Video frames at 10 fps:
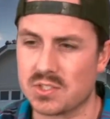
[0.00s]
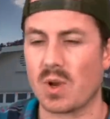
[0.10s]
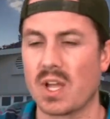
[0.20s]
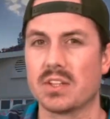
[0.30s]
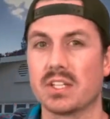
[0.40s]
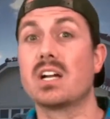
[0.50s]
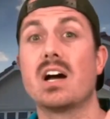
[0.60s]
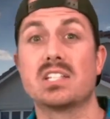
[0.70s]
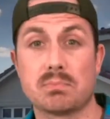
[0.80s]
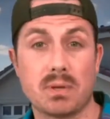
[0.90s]
so right on the
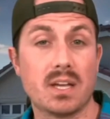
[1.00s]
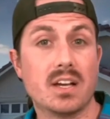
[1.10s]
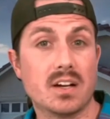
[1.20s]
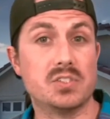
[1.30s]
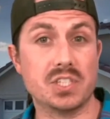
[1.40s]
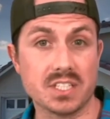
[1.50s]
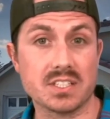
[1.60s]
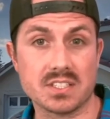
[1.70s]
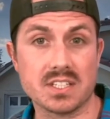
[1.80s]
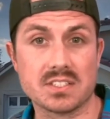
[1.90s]
cusp of
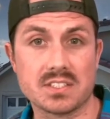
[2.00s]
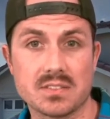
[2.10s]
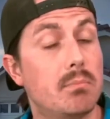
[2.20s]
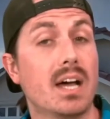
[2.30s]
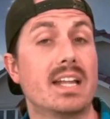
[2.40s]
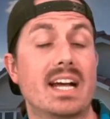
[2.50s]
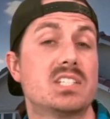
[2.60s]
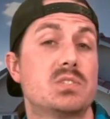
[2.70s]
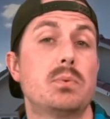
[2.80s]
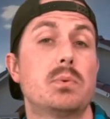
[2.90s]
geniusness. But
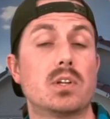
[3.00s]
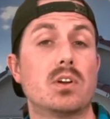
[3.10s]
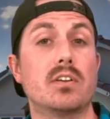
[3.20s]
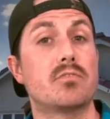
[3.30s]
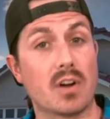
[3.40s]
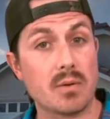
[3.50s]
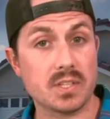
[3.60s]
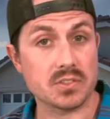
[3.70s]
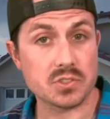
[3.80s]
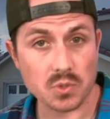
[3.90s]
as we will learn from
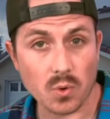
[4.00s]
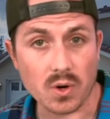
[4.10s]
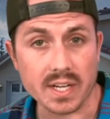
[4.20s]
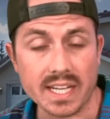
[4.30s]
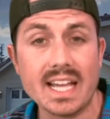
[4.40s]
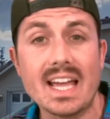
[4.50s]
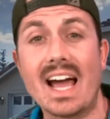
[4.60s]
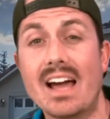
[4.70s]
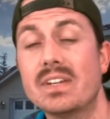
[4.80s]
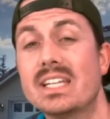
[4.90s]
this story,
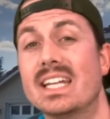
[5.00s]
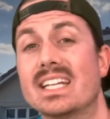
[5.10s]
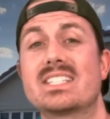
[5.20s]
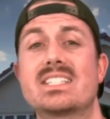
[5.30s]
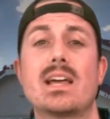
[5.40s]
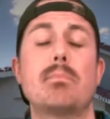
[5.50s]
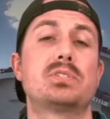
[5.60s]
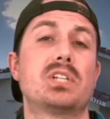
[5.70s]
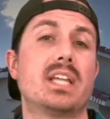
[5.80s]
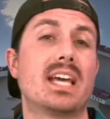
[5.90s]
having an
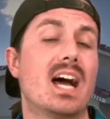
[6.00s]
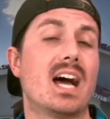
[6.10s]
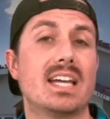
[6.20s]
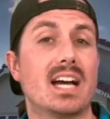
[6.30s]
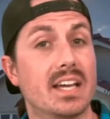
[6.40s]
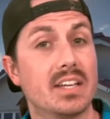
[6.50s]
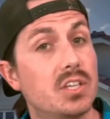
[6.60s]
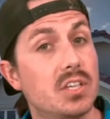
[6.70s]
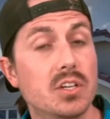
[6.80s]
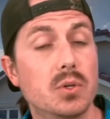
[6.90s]
exceptionally high
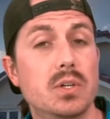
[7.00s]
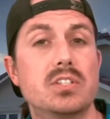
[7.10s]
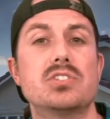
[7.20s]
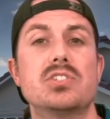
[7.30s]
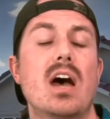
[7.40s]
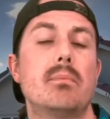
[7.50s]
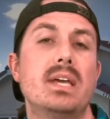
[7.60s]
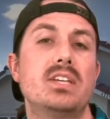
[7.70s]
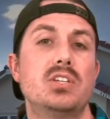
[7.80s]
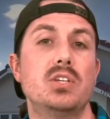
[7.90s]
IQ does not
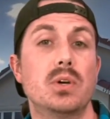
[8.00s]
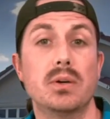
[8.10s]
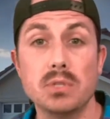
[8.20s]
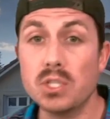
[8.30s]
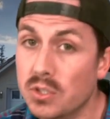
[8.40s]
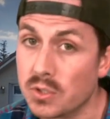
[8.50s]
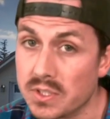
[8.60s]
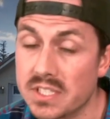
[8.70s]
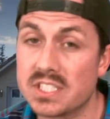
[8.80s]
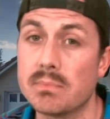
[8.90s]
make you
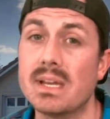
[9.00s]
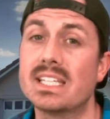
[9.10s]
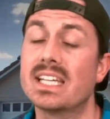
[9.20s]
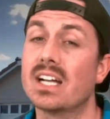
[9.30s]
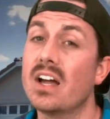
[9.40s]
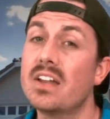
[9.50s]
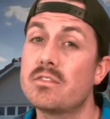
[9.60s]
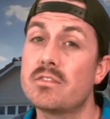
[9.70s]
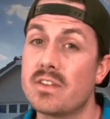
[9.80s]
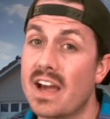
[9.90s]
immune to making
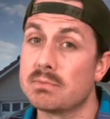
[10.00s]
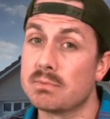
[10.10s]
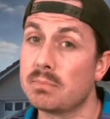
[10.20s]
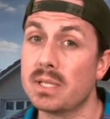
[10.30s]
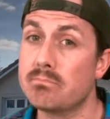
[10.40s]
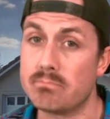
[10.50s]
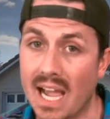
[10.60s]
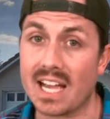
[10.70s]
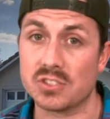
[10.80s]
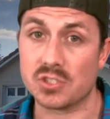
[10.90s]
unfathomably
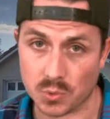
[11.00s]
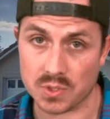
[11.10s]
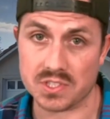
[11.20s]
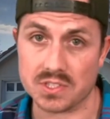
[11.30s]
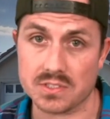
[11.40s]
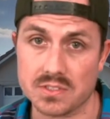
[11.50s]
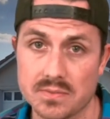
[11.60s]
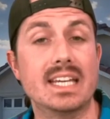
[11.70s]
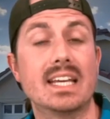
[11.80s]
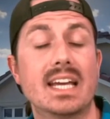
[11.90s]
bad choices.
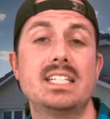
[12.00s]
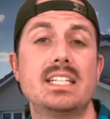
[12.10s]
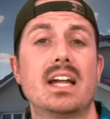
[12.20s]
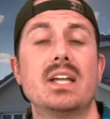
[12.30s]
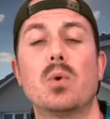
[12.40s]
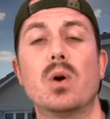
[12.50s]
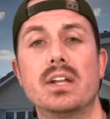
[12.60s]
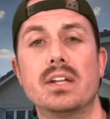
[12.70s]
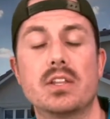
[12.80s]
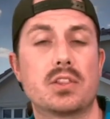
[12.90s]
In
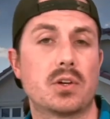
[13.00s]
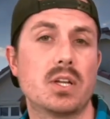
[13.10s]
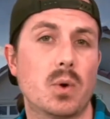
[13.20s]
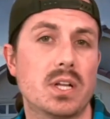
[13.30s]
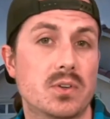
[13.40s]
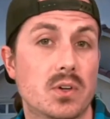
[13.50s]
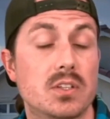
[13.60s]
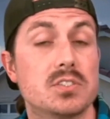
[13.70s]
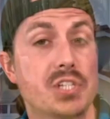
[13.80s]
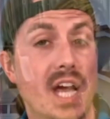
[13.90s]
1991, 31 year old